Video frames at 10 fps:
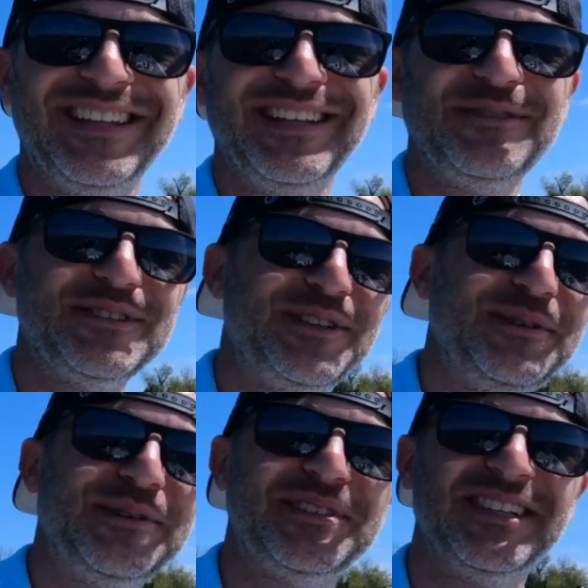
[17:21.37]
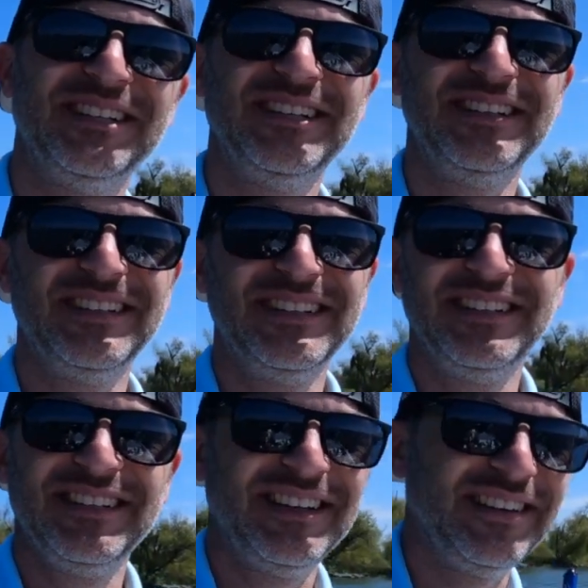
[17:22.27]
that thing was huge.
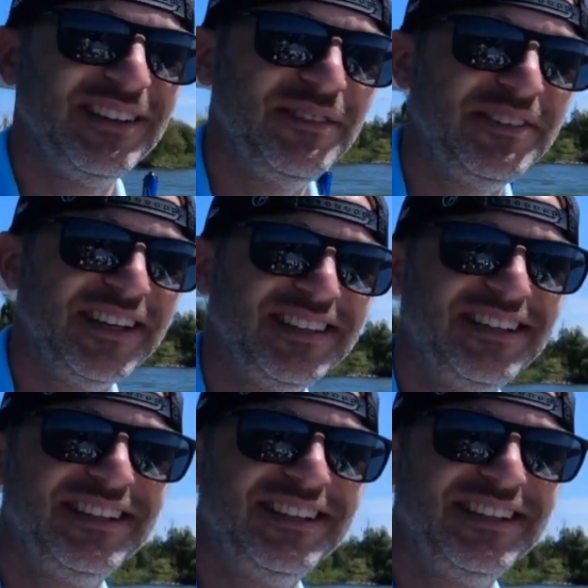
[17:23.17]
I loved it.